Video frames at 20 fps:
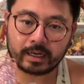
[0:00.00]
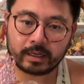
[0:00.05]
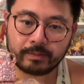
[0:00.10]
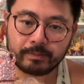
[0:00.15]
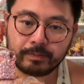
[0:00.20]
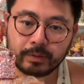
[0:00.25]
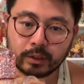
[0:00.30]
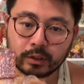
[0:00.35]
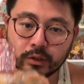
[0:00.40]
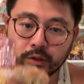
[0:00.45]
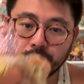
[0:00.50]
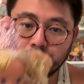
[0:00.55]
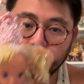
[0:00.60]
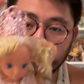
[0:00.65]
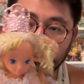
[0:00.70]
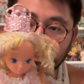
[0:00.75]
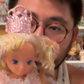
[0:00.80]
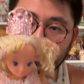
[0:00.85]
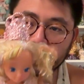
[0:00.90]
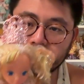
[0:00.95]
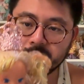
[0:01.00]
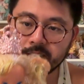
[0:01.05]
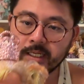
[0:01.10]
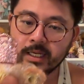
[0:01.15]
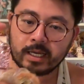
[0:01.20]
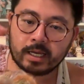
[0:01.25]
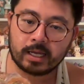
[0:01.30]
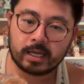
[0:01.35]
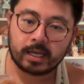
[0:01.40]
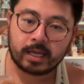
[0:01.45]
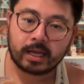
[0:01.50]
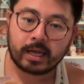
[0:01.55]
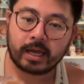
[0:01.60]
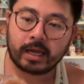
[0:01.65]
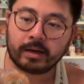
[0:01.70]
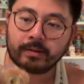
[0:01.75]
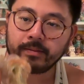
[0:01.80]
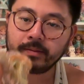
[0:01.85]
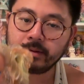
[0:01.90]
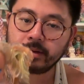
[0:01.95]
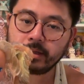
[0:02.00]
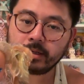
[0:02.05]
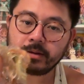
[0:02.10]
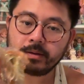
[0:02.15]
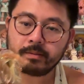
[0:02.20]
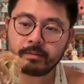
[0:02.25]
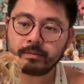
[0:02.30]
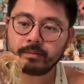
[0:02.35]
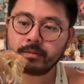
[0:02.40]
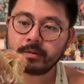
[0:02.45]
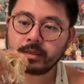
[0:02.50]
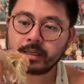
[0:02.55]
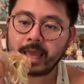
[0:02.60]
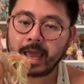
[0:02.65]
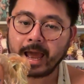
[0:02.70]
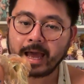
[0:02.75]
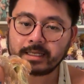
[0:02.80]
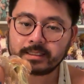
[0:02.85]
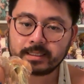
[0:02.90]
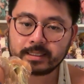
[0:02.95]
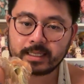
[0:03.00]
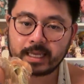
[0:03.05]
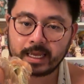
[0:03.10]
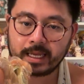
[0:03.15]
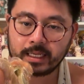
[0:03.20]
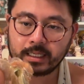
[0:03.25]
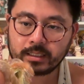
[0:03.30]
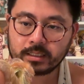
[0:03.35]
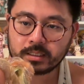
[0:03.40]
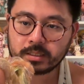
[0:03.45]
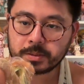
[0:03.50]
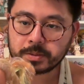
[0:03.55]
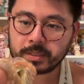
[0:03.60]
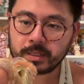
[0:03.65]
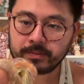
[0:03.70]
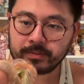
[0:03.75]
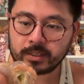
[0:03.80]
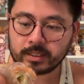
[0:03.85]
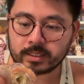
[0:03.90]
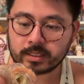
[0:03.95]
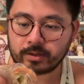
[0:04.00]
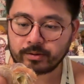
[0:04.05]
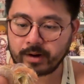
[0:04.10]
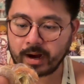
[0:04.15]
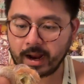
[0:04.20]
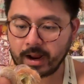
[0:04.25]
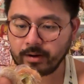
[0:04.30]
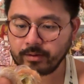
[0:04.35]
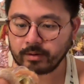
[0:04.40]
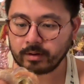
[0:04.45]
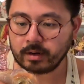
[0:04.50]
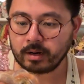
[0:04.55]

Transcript: of balloons and cascades from this crown.